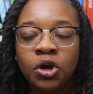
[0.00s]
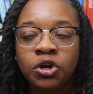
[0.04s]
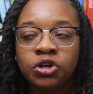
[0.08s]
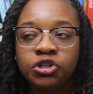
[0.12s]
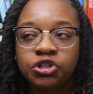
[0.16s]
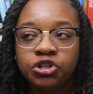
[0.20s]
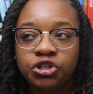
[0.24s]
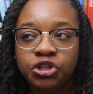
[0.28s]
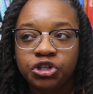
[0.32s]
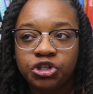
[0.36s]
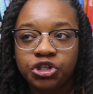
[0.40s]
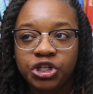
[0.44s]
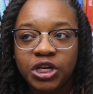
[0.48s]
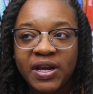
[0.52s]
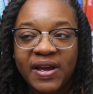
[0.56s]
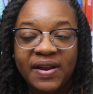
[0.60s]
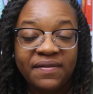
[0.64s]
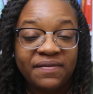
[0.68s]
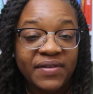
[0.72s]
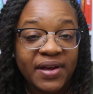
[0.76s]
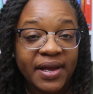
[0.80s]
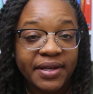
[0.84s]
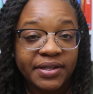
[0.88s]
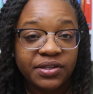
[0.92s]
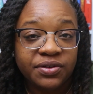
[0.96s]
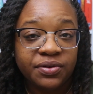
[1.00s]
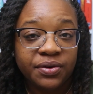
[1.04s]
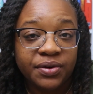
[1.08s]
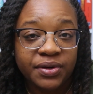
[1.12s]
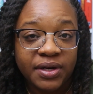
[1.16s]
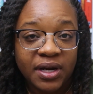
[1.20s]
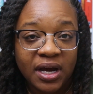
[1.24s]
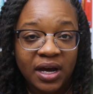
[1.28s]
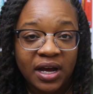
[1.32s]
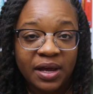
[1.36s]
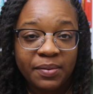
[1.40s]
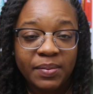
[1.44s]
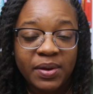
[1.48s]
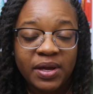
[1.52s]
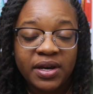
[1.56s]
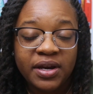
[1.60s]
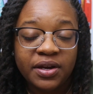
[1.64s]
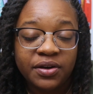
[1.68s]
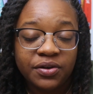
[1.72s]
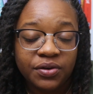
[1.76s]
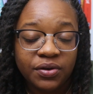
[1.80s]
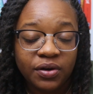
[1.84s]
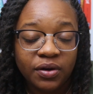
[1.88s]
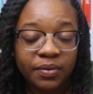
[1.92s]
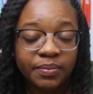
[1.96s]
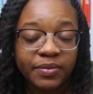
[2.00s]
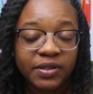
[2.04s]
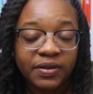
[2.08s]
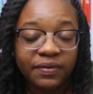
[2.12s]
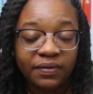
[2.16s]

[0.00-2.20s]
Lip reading: should she invest her time in terms